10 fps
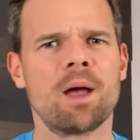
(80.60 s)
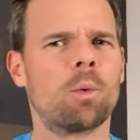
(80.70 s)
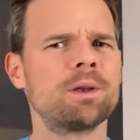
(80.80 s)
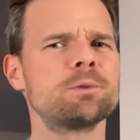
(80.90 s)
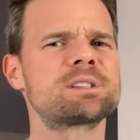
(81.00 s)

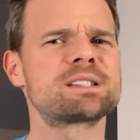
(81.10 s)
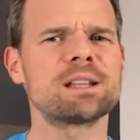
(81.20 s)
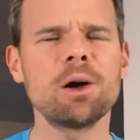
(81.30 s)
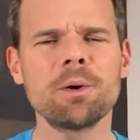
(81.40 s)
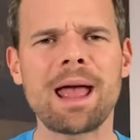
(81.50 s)
When you
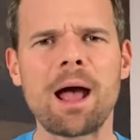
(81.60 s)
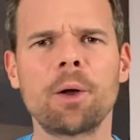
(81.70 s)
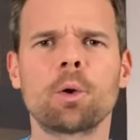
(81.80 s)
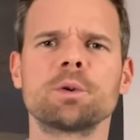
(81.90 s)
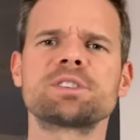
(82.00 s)
slow
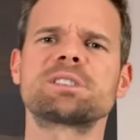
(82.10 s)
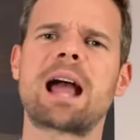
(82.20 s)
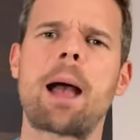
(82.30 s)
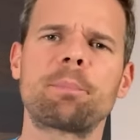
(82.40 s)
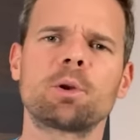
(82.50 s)
down or
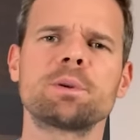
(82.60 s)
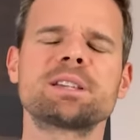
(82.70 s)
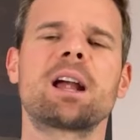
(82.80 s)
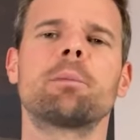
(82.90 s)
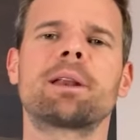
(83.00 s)
stop your retirement